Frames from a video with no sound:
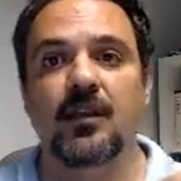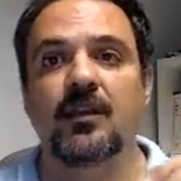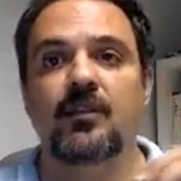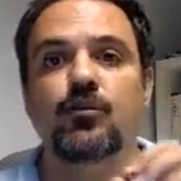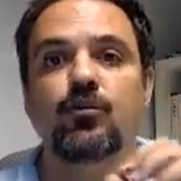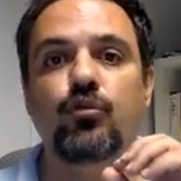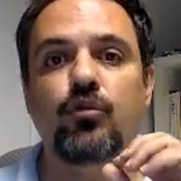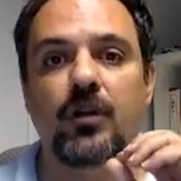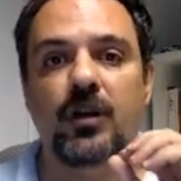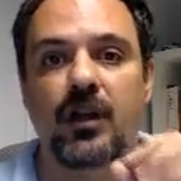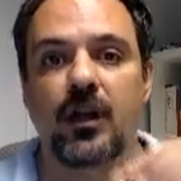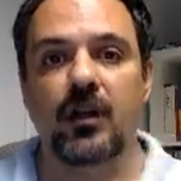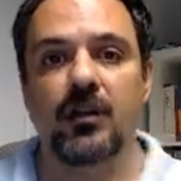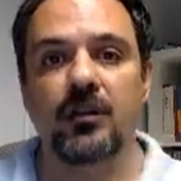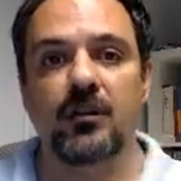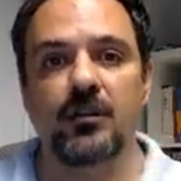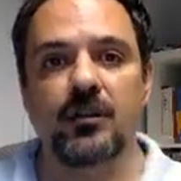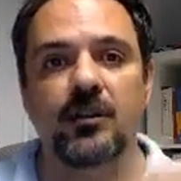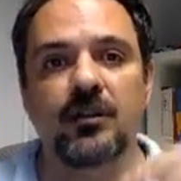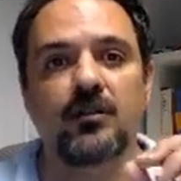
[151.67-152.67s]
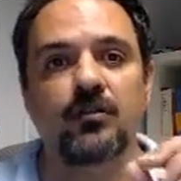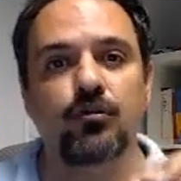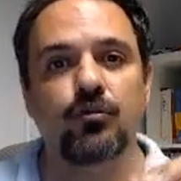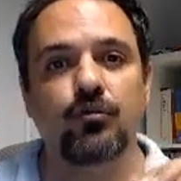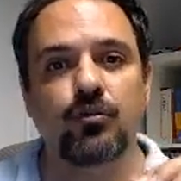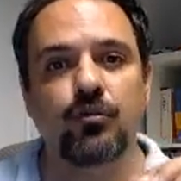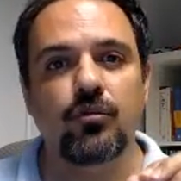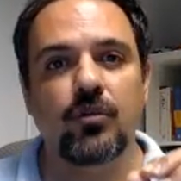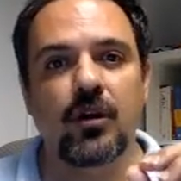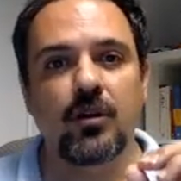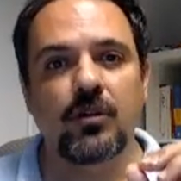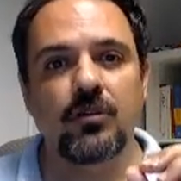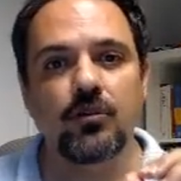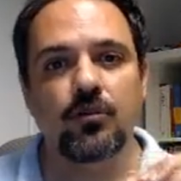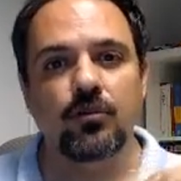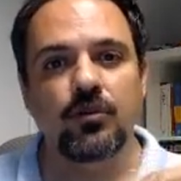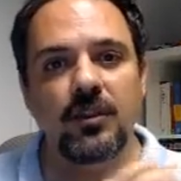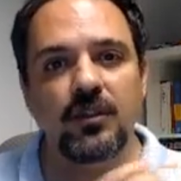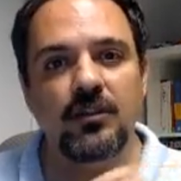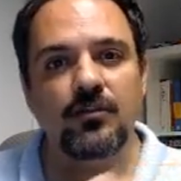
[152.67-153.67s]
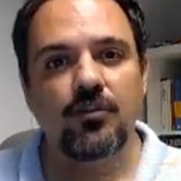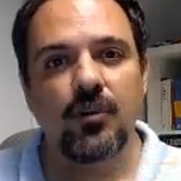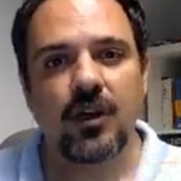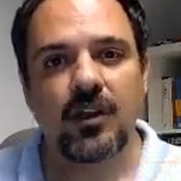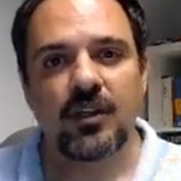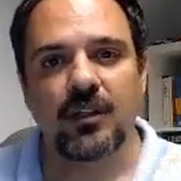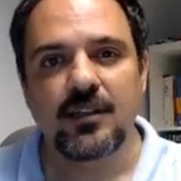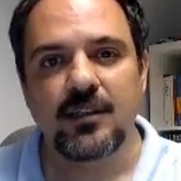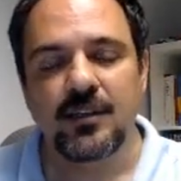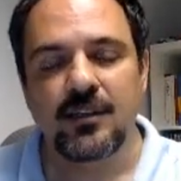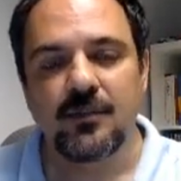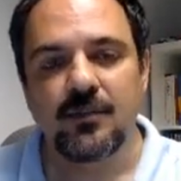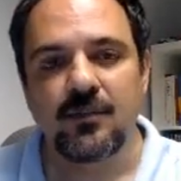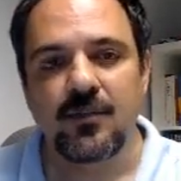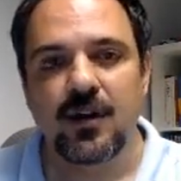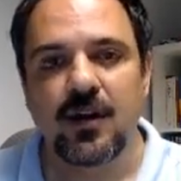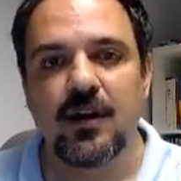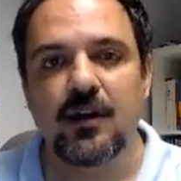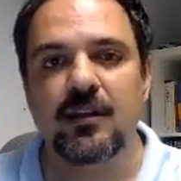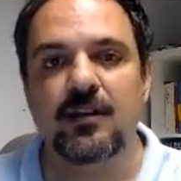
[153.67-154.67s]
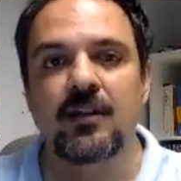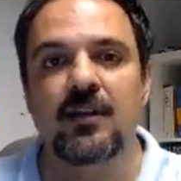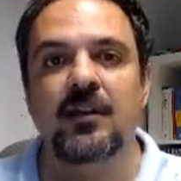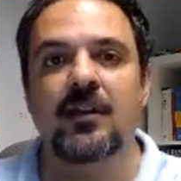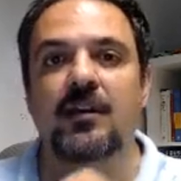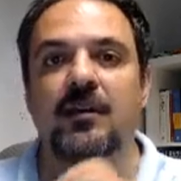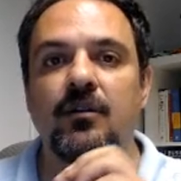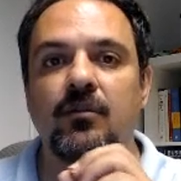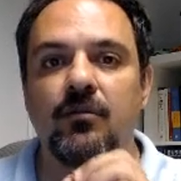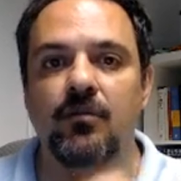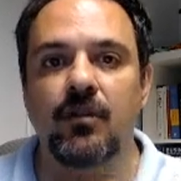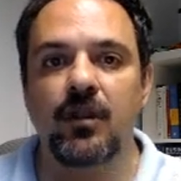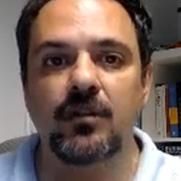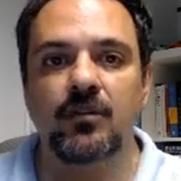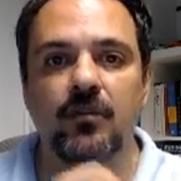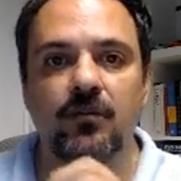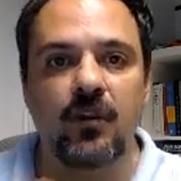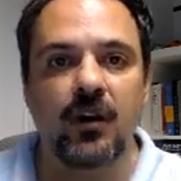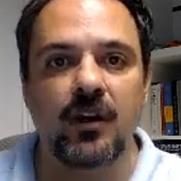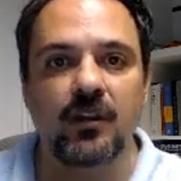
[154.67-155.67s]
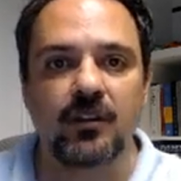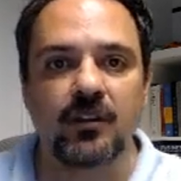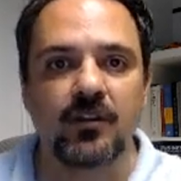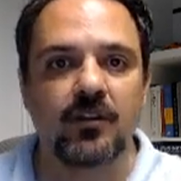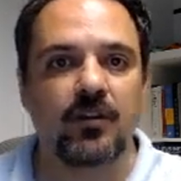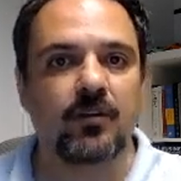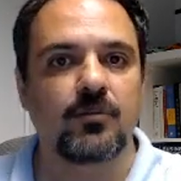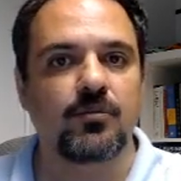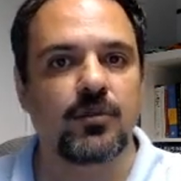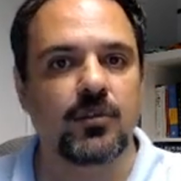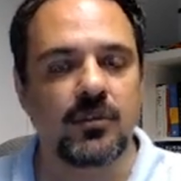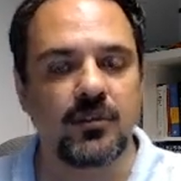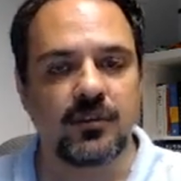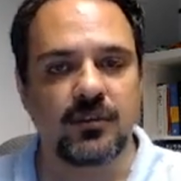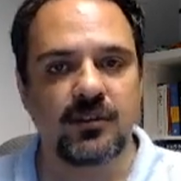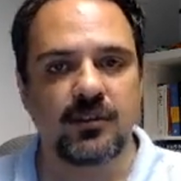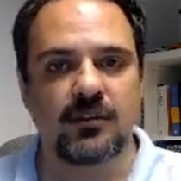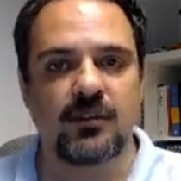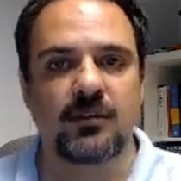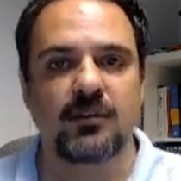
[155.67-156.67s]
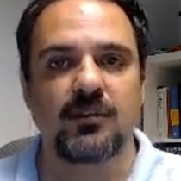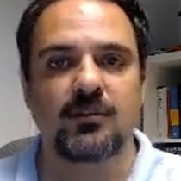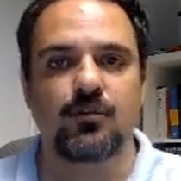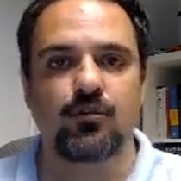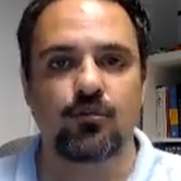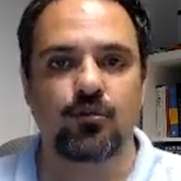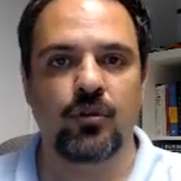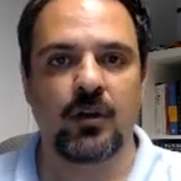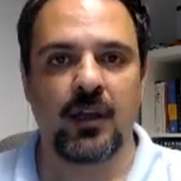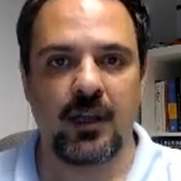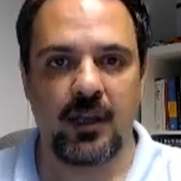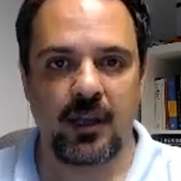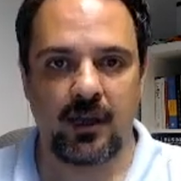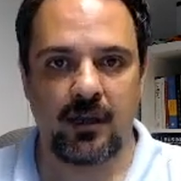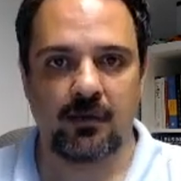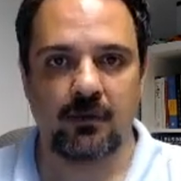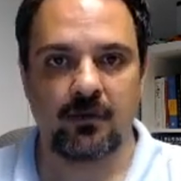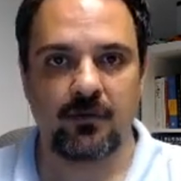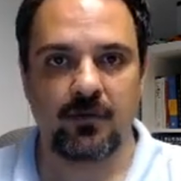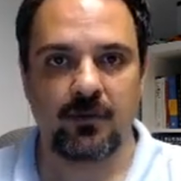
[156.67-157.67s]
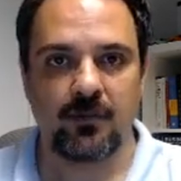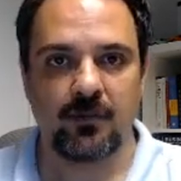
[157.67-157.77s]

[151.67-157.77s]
you need to identify what funding options you have.